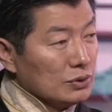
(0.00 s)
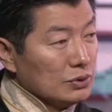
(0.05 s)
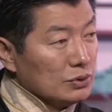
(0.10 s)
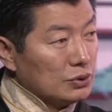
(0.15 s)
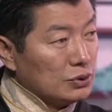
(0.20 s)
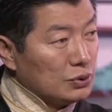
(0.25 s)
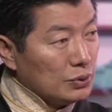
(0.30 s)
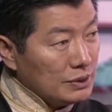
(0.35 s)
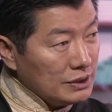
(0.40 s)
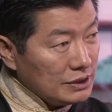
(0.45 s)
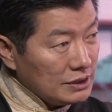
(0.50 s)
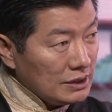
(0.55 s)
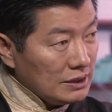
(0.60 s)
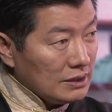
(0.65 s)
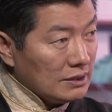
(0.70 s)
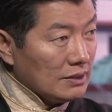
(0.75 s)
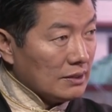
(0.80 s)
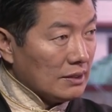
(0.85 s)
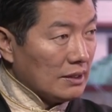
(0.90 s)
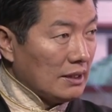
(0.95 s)

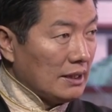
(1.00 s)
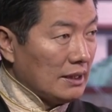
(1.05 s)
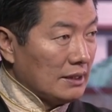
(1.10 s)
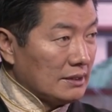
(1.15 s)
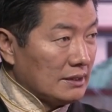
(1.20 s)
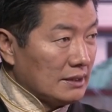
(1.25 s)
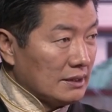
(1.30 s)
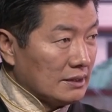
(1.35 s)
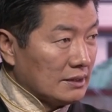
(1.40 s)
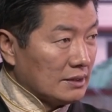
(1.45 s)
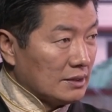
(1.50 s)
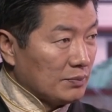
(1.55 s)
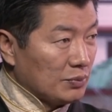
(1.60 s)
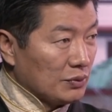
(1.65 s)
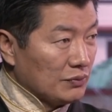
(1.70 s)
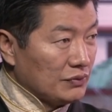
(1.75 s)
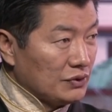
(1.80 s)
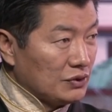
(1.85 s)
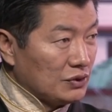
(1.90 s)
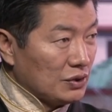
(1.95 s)
judiciary-related
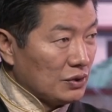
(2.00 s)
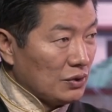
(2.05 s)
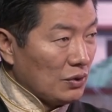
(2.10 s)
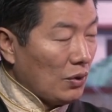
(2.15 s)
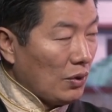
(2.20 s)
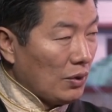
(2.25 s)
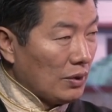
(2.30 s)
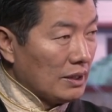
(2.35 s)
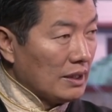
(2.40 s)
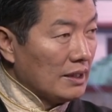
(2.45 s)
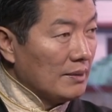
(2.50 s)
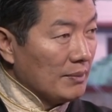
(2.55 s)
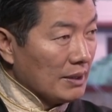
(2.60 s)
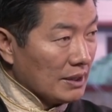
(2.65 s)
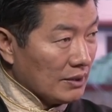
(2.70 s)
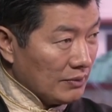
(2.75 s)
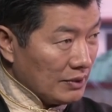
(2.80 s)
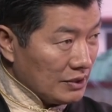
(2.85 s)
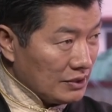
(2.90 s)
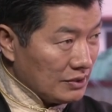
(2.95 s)
provision on
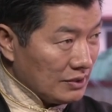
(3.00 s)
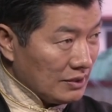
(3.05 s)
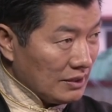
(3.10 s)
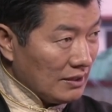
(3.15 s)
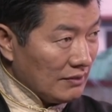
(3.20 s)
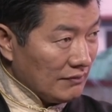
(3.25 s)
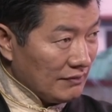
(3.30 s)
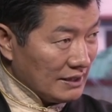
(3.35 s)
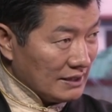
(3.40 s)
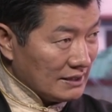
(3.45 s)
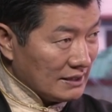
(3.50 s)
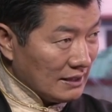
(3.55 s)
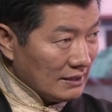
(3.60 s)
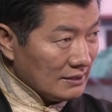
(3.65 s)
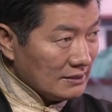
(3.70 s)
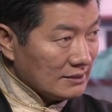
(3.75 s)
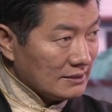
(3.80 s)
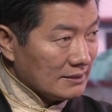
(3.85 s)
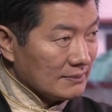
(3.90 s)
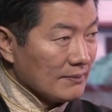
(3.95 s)
immigration and
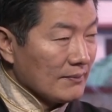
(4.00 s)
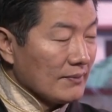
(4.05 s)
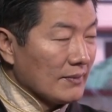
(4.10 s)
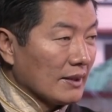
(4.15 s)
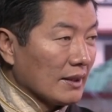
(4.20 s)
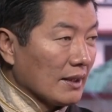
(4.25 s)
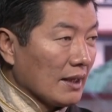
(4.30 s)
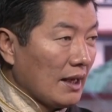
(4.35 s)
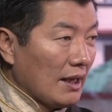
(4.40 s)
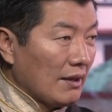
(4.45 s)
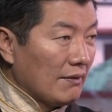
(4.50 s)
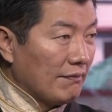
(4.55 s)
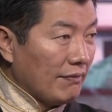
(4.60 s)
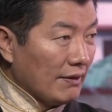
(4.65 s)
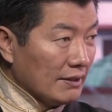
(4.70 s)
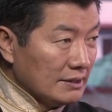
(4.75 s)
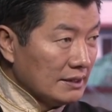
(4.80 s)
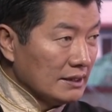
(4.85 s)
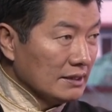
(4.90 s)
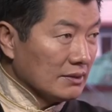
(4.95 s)
visas, and
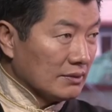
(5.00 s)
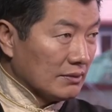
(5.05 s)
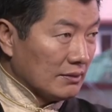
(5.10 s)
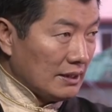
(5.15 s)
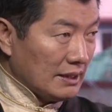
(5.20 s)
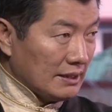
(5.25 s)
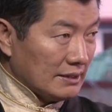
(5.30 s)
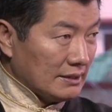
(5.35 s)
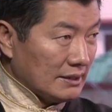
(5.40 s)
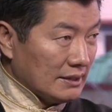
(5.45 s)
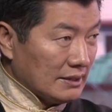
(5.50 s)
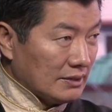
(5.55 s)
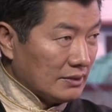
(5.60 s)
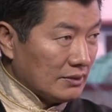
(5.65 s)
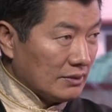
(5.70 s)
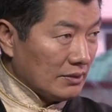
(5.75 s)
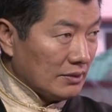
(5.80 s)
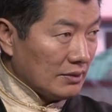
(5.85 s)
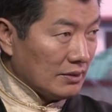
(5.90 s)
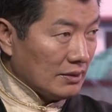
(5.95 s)
funding-related,
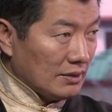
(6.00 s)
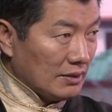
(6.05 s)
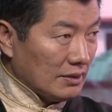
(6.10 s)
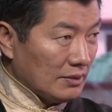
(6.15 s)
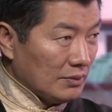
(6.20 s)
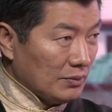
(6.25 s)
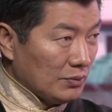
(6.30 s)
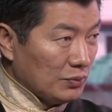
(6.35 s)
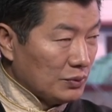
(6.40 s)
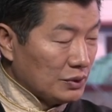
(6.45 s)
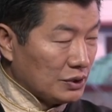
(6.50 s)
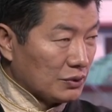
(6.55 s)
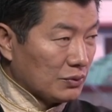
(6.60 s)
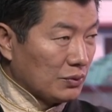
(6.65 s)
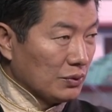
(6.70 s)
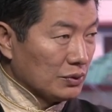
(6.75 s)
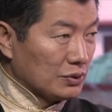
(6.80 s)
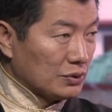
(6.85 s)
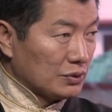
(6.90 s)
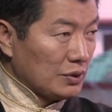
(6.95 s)
which
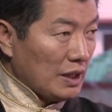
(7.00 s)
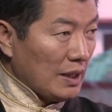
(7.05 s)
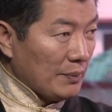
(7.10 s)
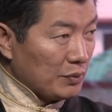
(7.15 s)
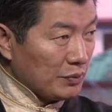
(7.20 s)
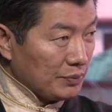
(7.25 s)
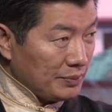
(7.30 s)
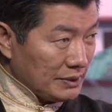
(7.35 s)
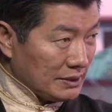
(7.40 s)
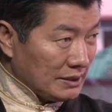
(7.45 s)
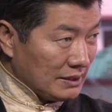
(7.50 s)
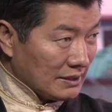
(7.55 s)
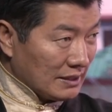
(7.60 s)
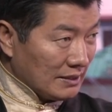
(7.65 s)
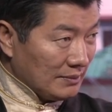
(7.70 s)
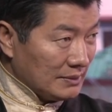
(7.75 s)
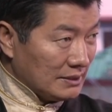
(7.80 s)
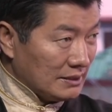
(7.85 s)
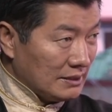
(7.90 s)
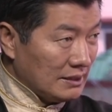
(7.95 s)
goes to Appropriation
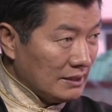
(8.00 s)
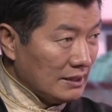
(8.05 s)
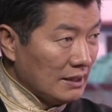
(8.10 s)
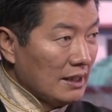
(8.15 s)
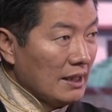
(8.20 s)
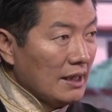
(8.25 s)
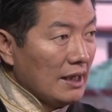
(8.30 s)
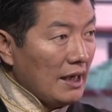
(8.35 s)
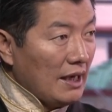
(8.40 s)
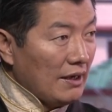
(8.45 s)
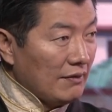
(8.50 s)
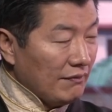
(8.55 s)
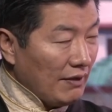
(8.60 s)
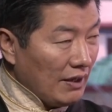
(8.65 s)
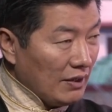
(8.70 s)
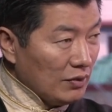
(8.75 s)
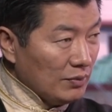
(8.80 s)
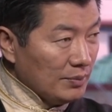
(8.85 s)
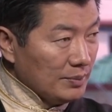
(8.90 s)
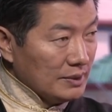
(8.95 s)
Committee,
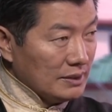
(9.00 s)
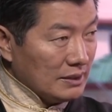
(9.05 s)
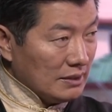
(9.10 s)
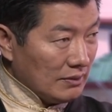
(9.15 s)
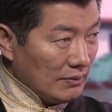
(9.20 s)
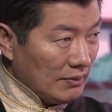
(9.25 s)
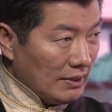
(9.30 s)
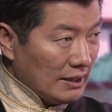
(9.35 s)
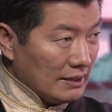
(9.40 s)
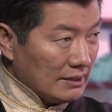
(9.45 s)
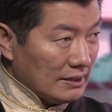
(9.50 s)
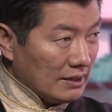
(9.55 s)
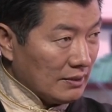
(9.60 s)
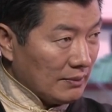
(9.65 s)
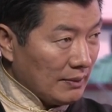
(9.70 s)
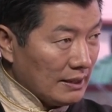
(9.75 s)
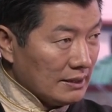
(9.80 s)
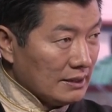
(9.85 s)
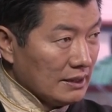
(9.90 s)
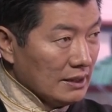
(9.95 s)
environment and related,
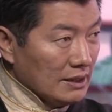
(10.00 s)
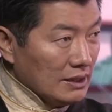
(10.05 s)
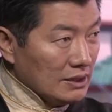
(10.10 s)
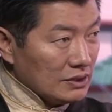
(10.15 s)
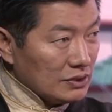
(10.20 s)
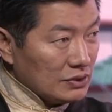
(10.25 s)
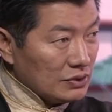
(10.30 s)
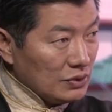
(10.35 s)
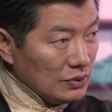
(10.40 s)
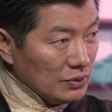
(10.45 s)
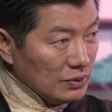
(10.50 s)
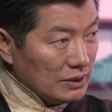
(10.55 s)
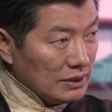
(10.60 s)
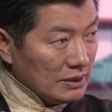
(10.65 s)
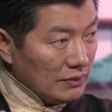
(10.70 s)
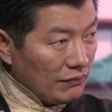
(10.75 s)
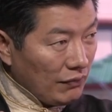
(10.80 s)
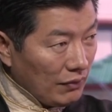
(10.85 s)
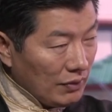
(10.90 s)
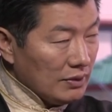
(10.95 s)
right? So
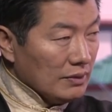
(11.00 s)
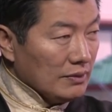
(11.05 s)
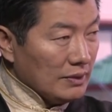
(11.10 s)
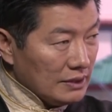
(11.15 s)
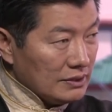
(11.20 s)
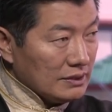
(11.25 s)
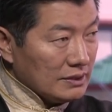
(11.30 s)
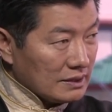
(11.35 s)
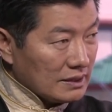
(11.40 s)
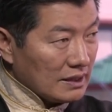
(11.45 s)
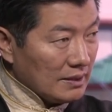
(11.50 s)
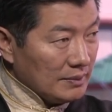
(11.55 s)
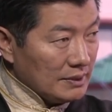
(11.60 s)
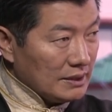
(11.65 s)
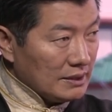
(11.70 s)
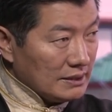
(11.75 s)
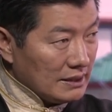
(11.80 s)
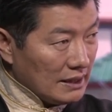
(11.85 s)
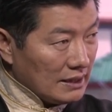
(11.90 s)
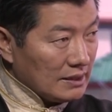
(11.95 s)
the Foreign Relations
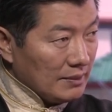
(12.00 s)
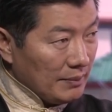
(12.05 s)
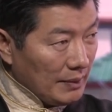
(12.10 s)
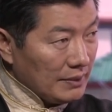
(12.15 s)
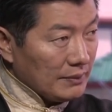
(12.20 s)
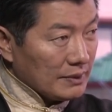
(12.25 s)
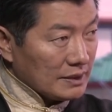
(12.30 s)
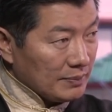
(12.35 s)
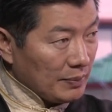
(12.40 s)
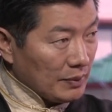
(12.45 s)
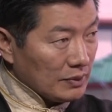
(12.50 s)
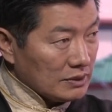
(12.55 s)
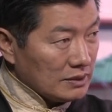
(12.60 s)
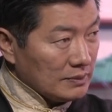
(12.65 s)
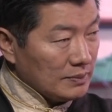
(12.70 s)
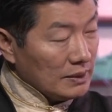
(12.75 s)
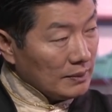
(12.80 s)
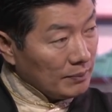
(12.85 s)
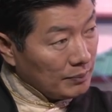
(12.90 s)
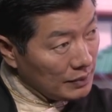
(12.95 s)
Committee take the main
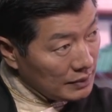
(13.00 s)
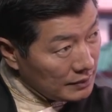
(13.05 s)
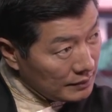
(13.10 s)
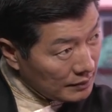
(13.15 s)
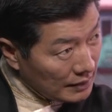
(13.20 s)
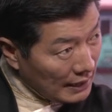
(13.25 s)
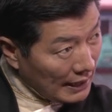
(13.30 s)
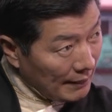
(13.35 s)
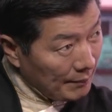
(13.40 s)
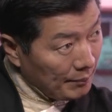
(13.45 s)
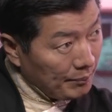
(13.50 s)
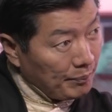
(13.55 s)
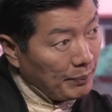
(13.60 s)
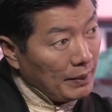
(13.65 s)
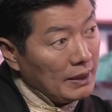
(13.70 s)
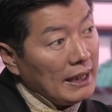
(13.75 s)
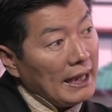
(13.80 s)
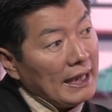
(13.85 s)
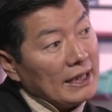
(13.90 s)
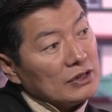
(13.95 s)
responsibility, but the
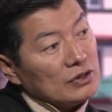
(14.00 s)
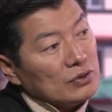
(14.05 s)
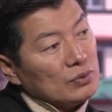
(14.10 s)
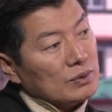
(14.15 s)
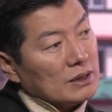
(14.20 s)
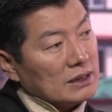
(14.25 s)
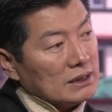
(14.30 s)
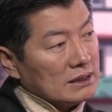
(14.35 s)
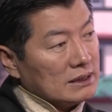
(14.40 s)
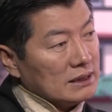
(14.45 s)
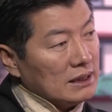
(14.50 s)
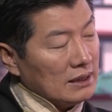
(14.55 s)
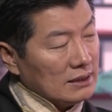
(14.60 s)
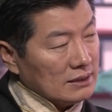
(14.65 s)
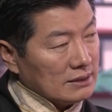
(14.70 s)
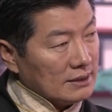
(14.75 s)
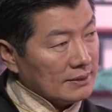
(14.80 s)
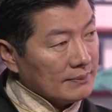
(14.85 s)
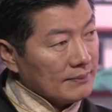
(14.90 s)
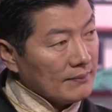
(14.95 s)
bill has to consult